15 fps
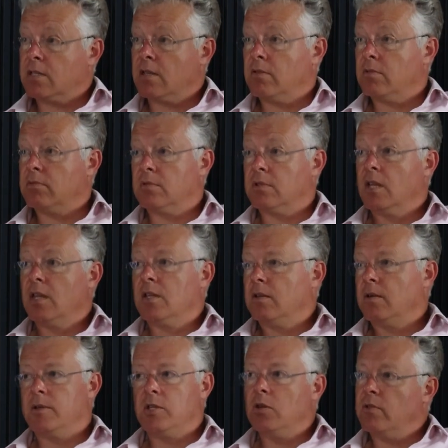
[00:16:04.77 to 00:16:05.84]
So
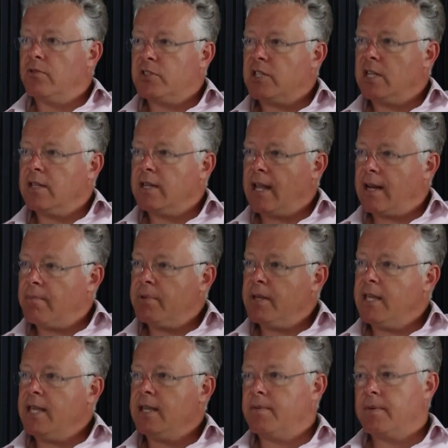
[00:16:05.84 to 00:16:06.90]
you'll have seen it in
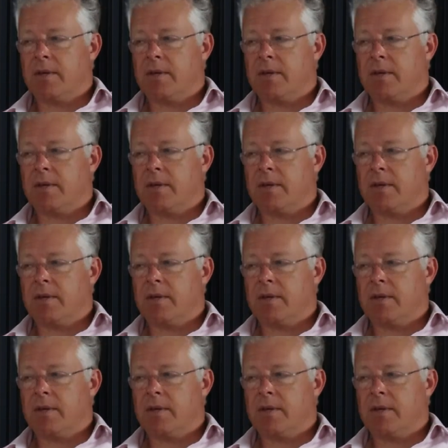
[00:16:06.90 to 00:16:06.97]
L&P,